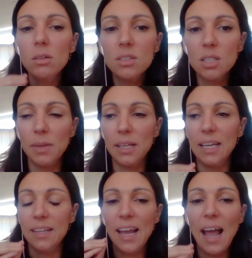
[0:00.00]
but
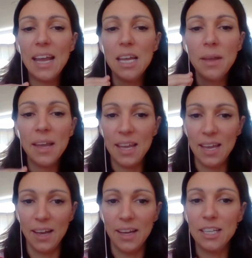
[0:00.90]
ultimately the aim
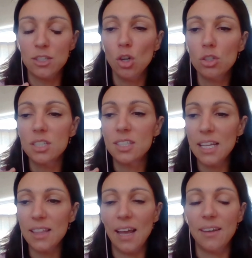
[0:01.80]
here is not
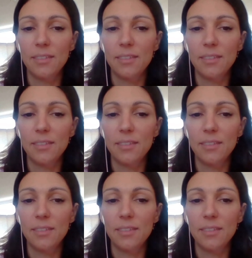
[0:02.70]
to sit